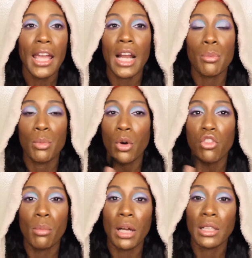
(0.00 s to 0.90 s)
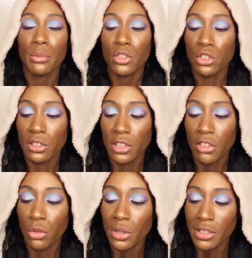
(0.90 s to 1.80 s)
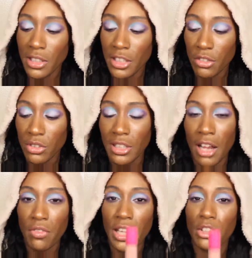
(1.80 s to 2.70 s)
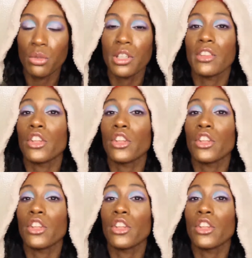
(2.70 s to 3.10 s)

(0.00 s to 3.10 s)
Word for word: And I put both on my lips to see if you could see a difference, and I feel like you couldn't.